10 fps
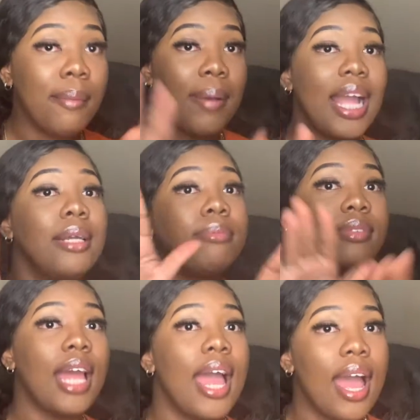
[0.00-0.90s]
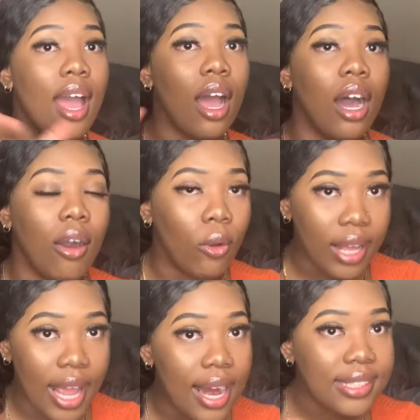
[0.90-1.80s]
Pipe down,
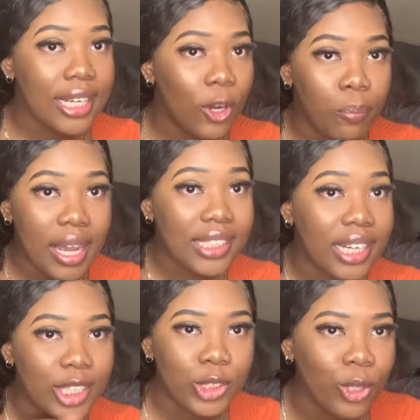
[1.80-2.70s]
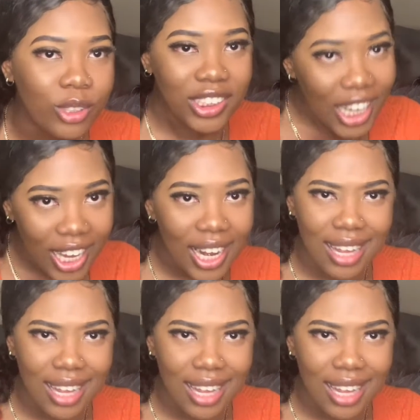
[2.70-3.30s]
okay? This ain't no presidential shit.